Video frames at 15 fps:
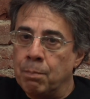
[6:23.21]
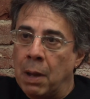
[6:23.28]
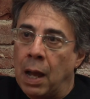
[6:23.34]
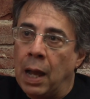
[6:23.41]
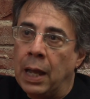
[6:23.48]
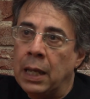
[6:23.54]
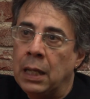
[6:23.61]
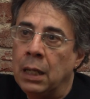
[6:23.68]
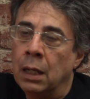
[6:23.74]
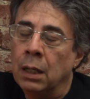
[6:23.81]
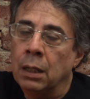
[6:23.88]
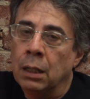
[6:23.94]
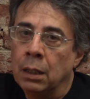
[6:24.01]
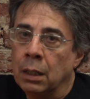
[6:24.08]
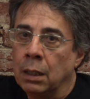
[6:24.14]
my,
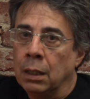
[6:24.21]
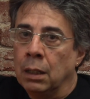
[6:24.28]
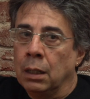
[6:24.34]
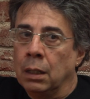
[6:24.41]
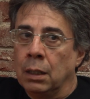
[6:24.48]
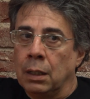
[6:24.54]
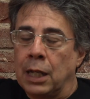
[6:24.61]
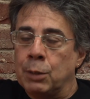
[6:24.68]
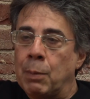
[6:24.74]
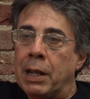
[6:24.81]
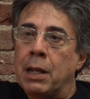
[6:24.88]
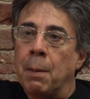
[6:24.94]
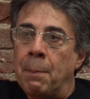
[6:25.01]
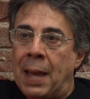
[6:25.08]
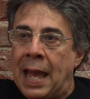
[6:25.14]
as my
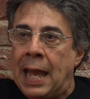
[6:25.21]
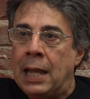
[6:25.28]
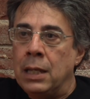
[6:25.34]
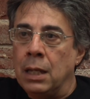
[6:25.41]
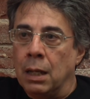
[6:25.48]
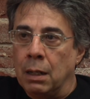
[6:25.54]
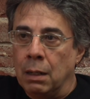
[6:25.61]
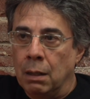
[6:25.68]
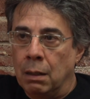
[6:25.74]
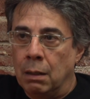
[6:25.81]
companion,